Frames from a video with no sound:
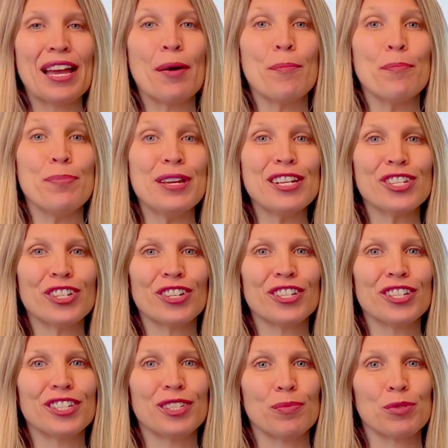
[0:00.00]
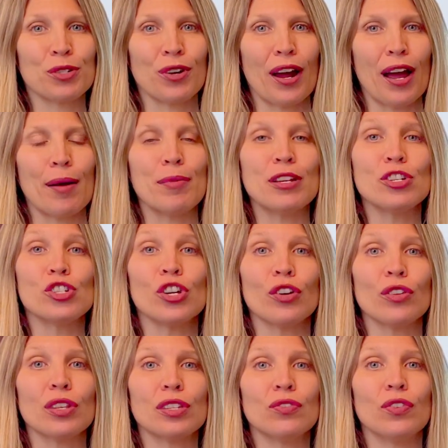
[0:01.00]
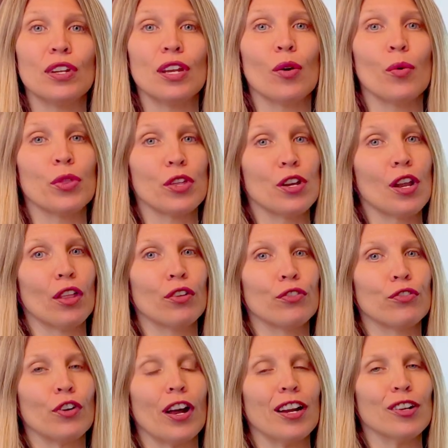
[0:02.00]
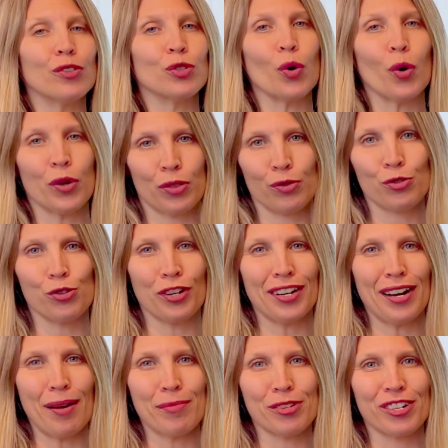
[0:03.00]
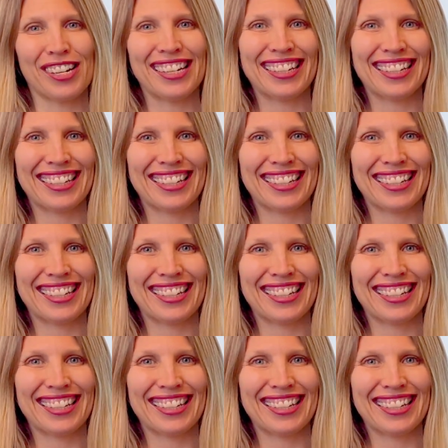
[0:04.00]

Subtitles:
Be sure to subscribe and share this video with another friend who's going through trigonometry.